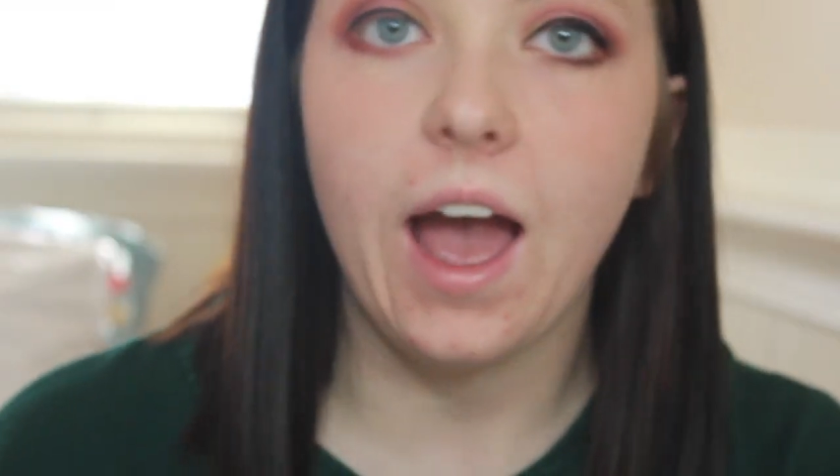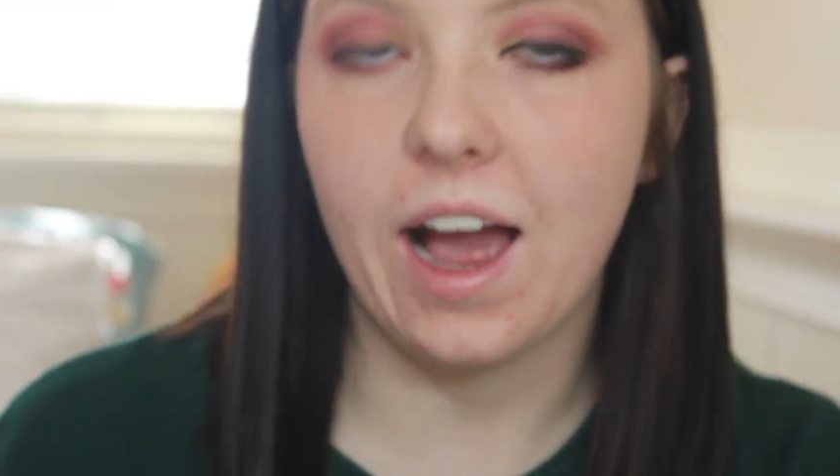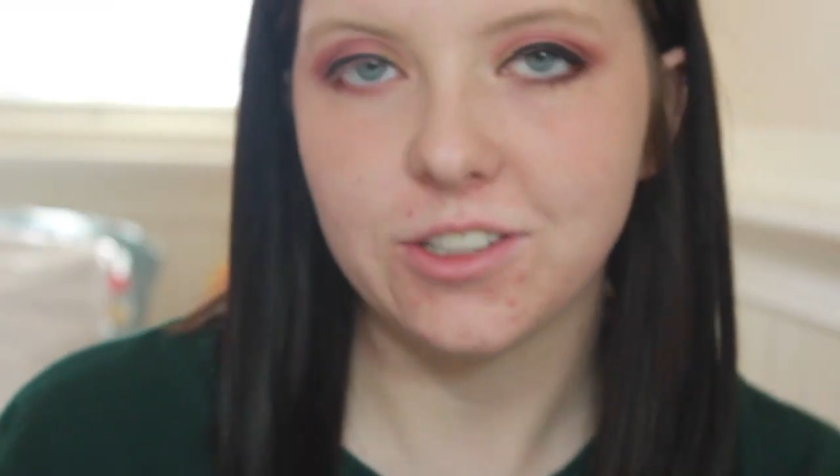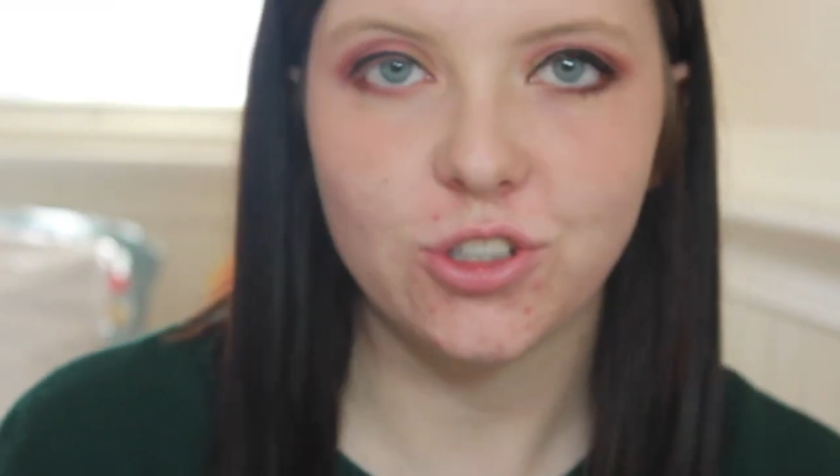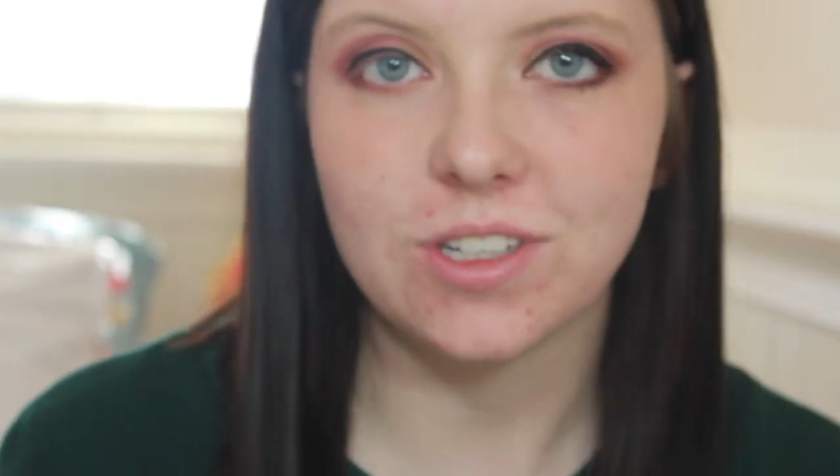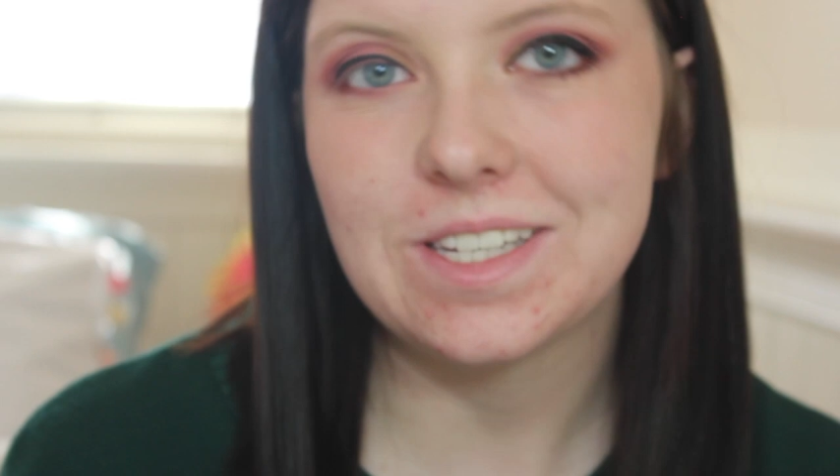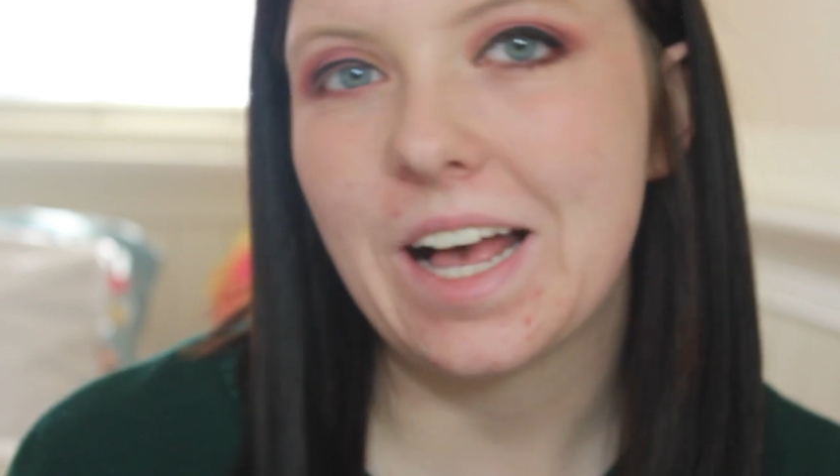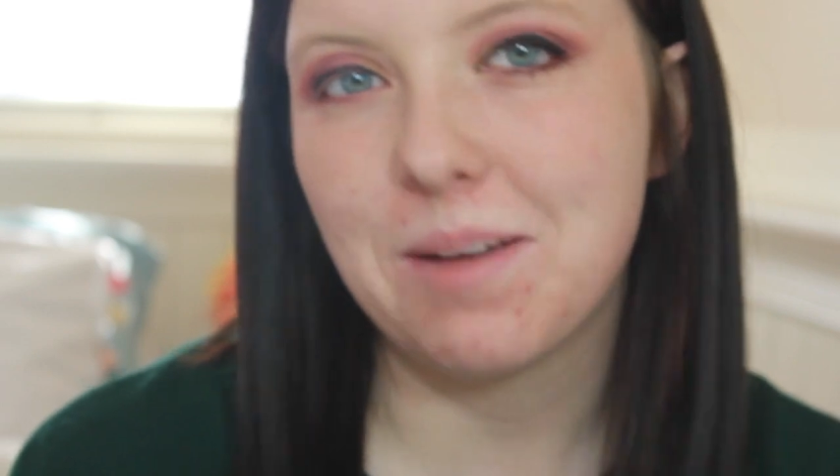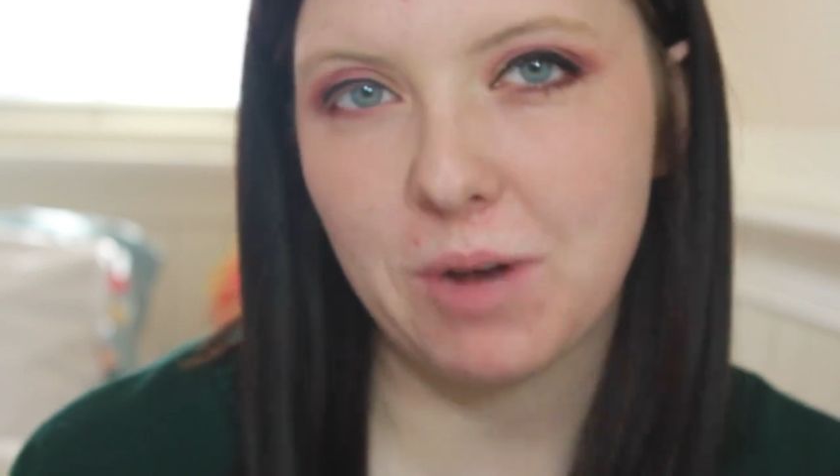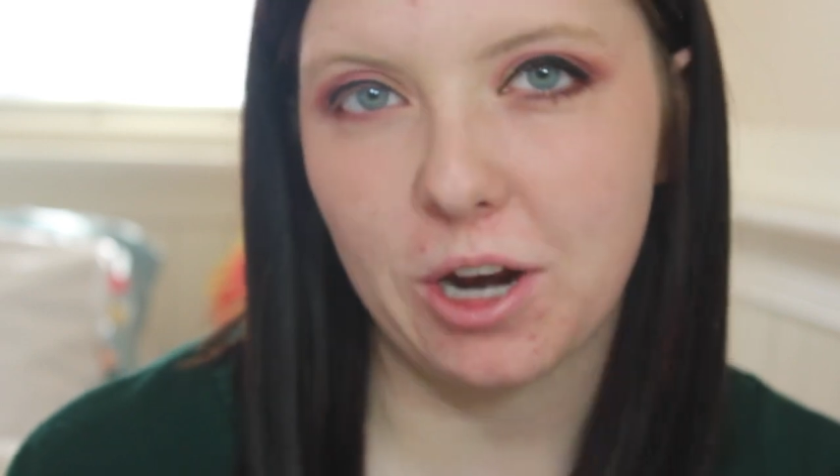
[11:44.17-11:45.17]
As you can
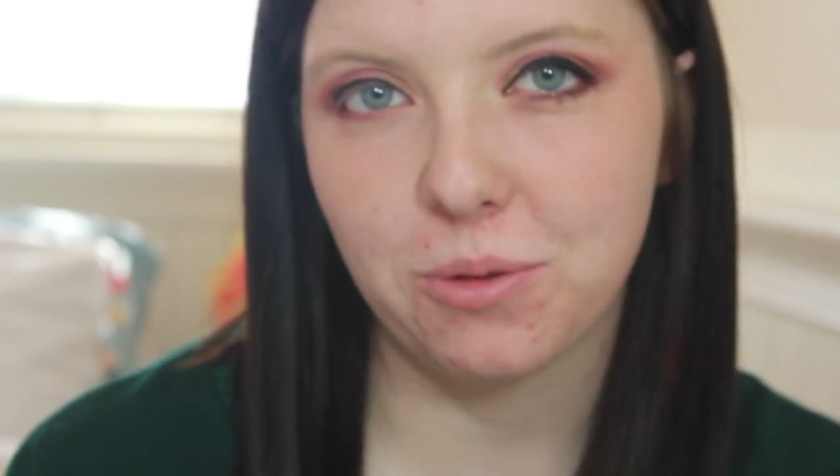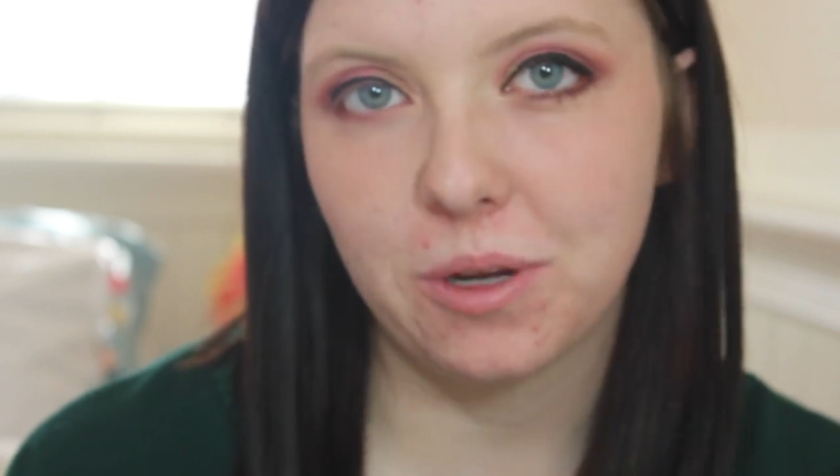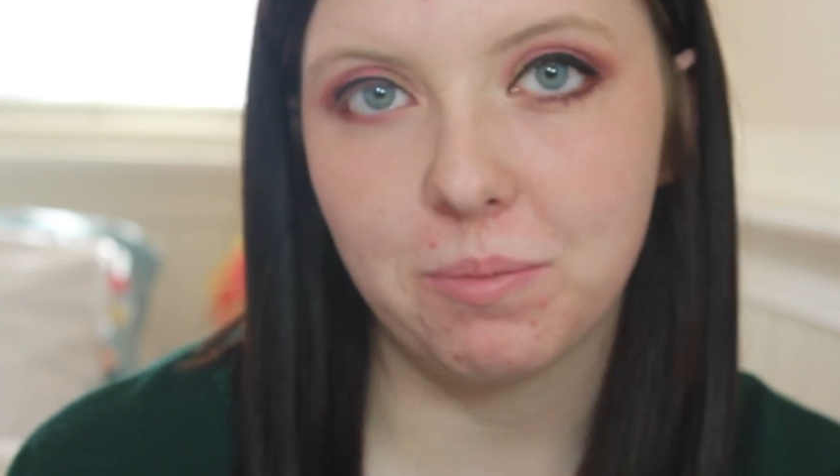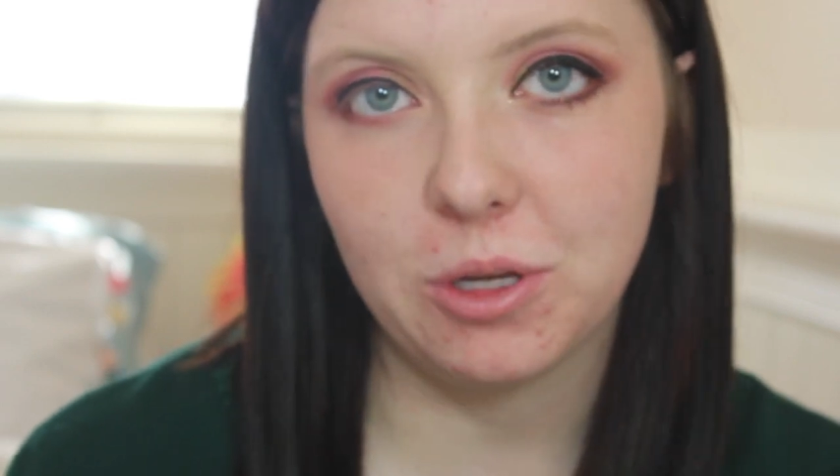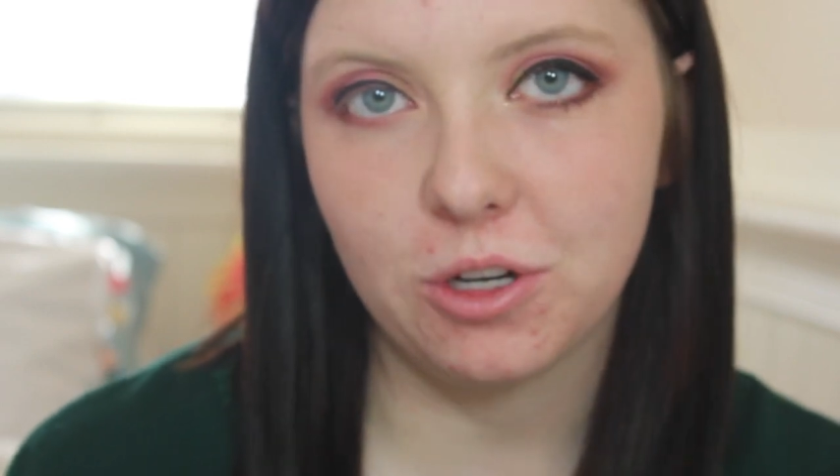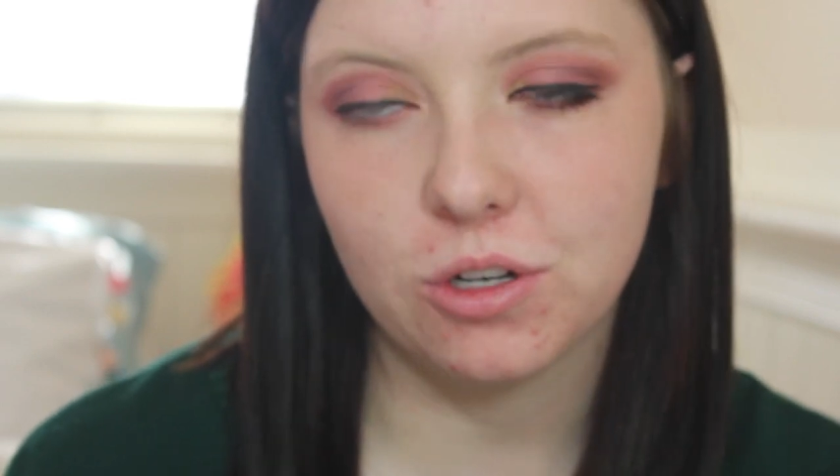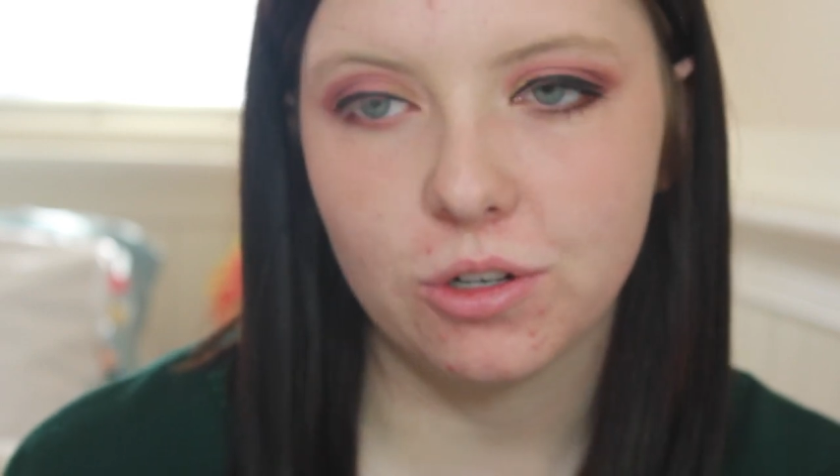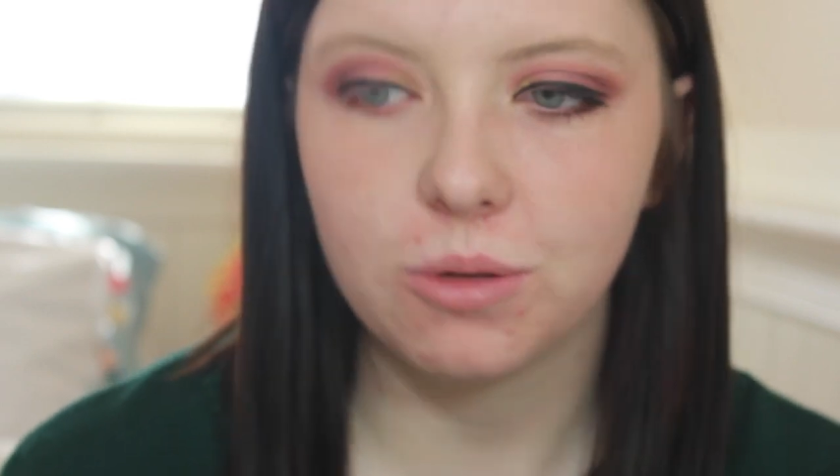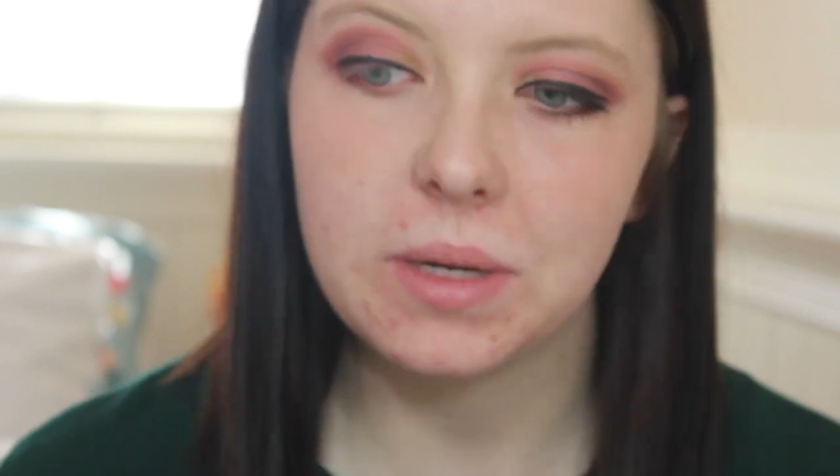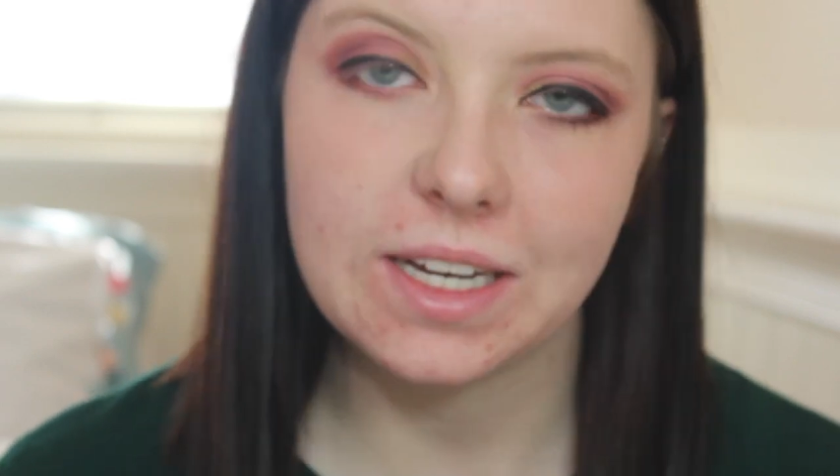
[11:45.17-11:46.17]
tell, I'm not a real beauty
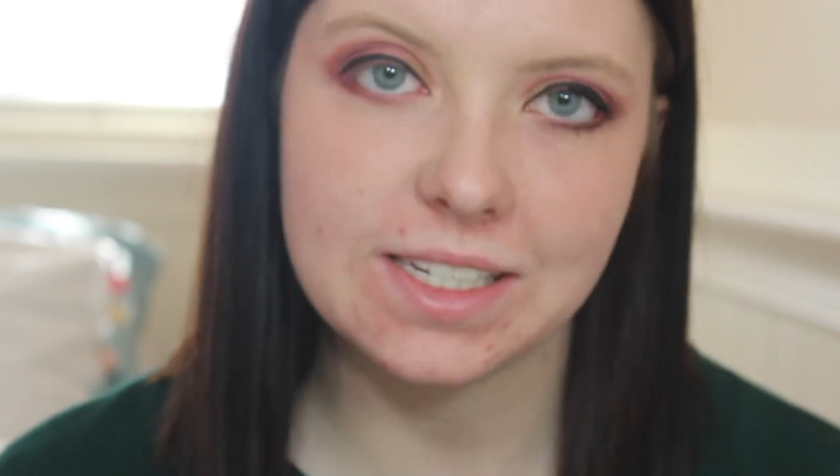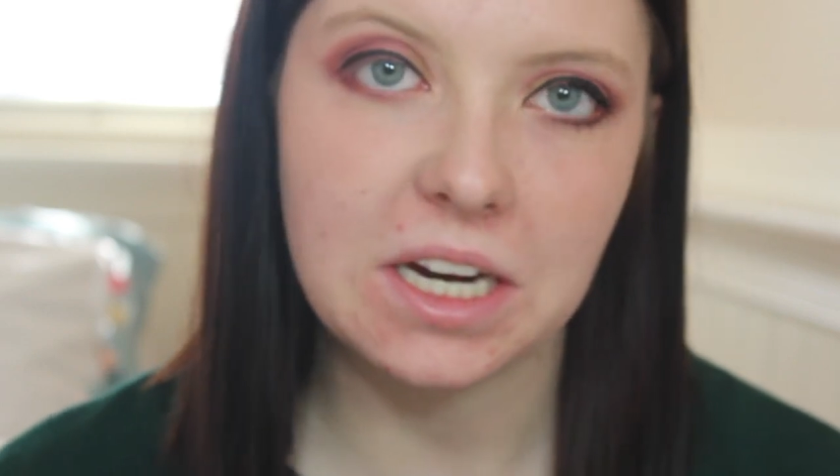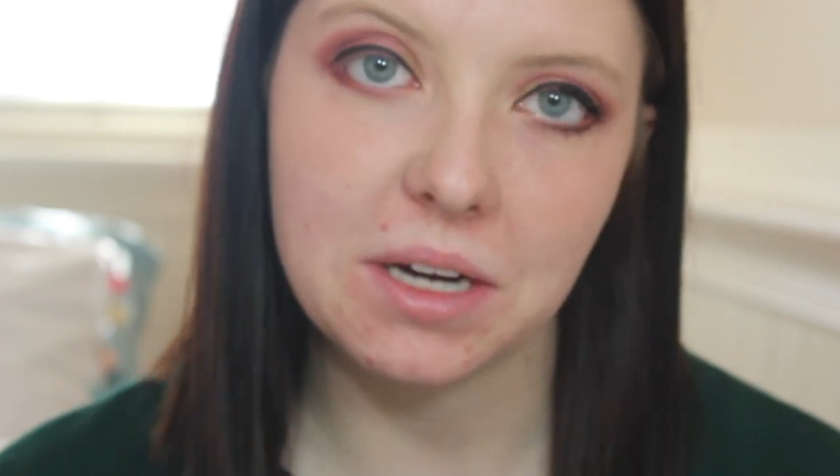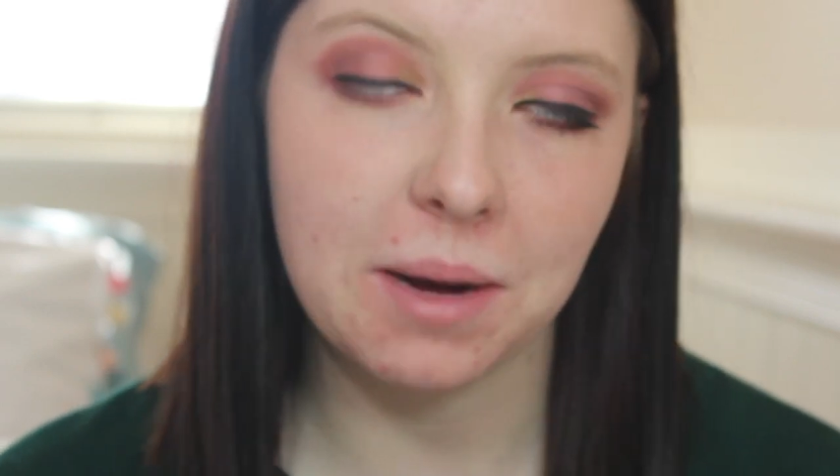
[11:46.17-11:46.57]
guru because I